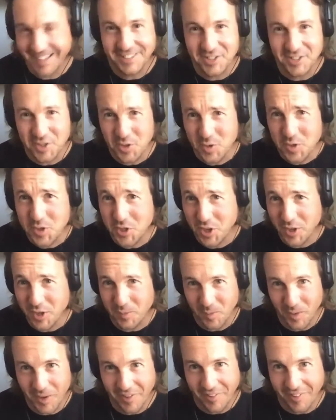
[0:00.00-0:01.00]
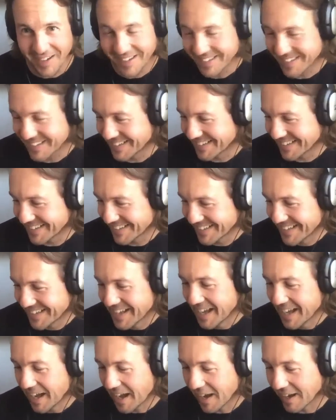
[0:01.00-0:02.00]
and two shirt wearer.
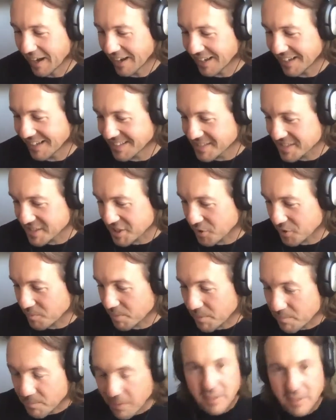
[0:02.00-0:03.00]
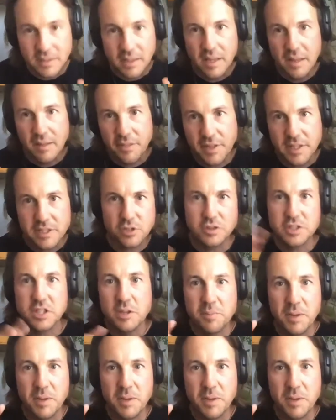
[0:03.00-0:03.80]
Uh, so, but but there's also